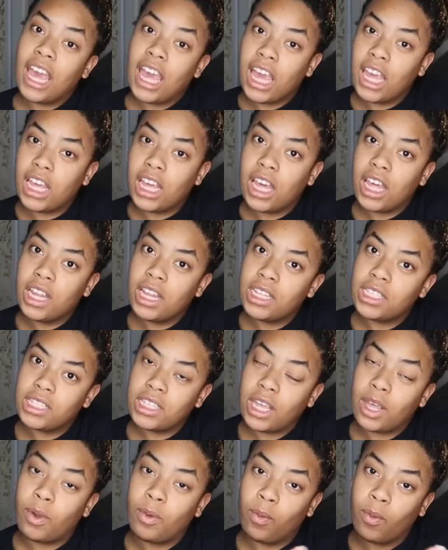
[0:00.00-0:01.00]
And yeah, let's
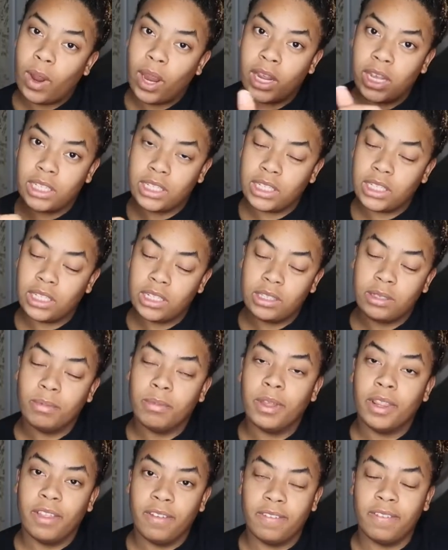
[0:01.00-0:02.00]
get right into this
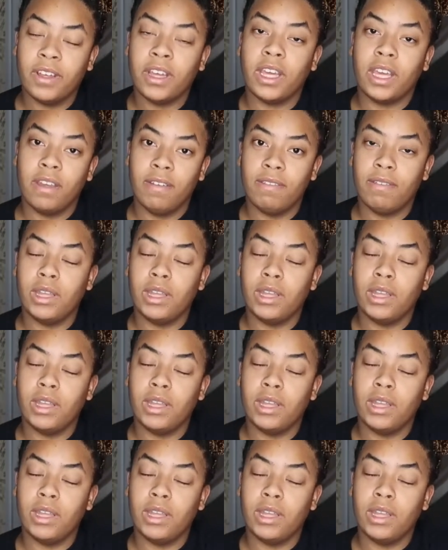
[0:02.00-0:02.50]
motherfucking